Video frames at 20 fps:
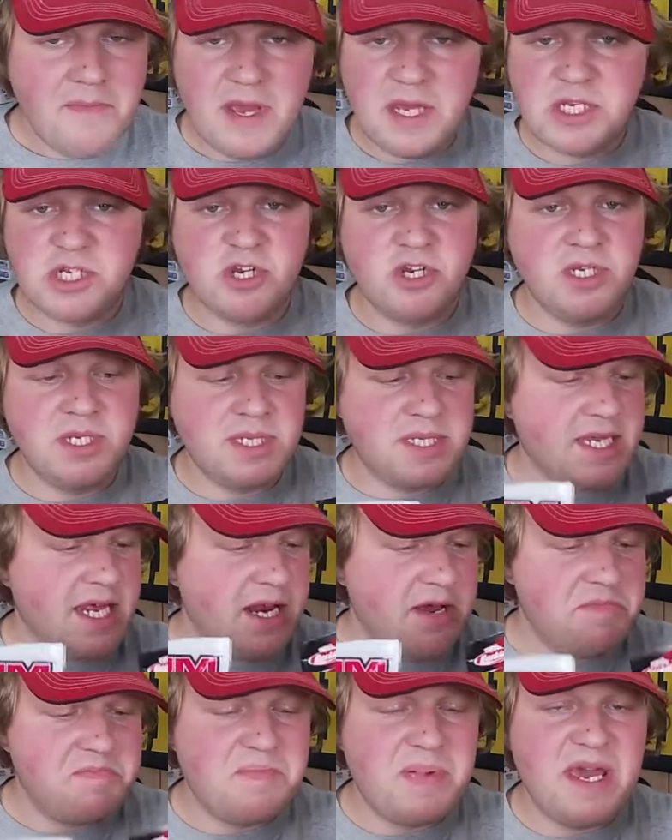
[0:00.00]
make sure you just
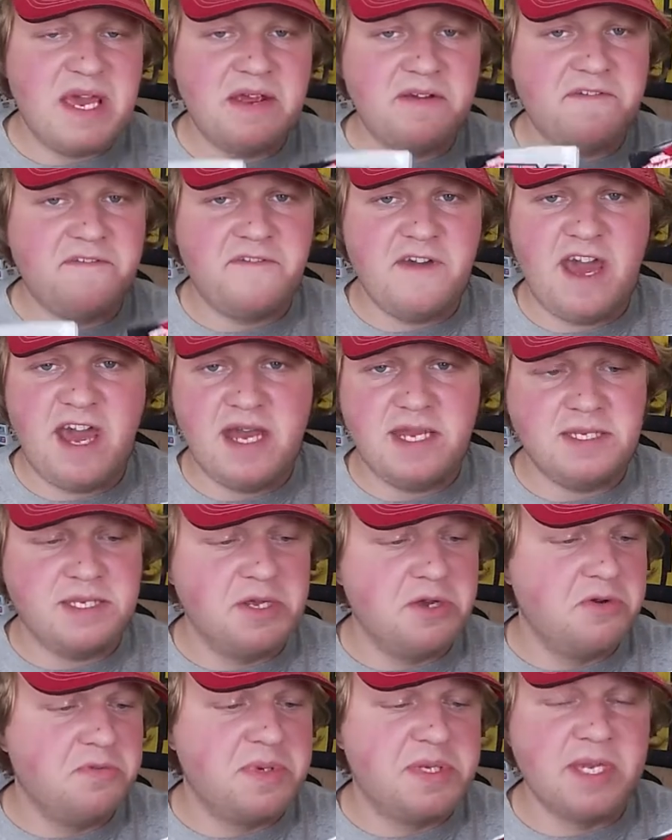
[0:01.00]
get a big fat
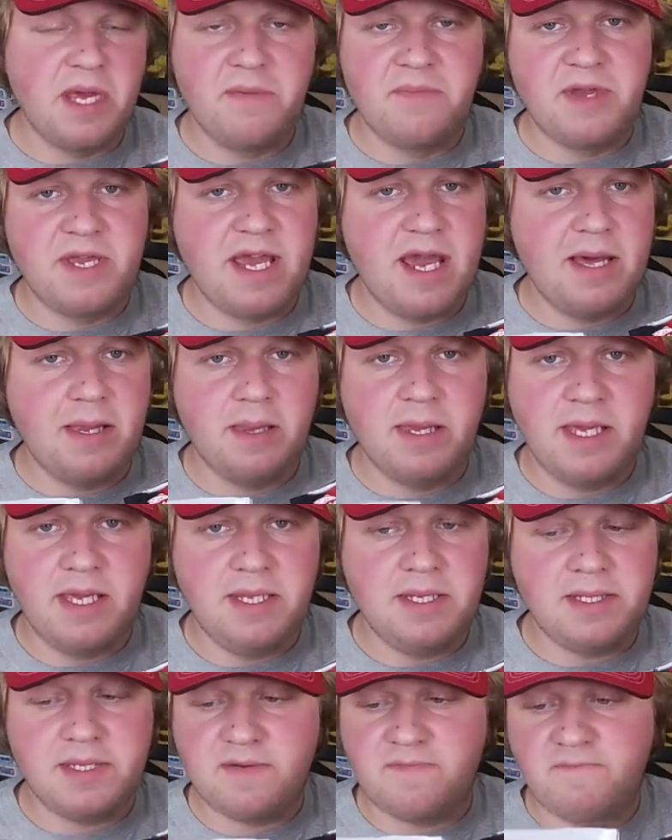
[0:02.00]
tube, something at
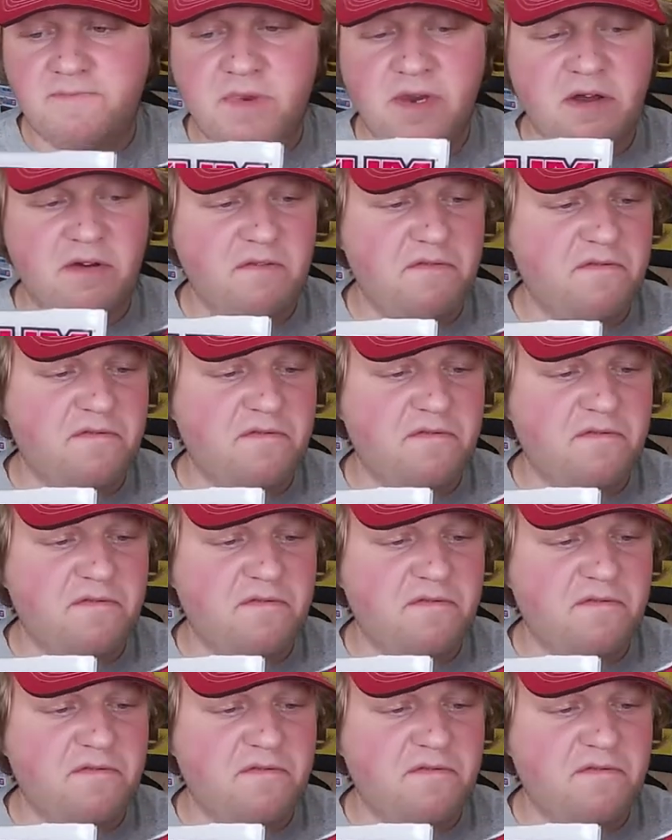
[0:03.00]
least, you know,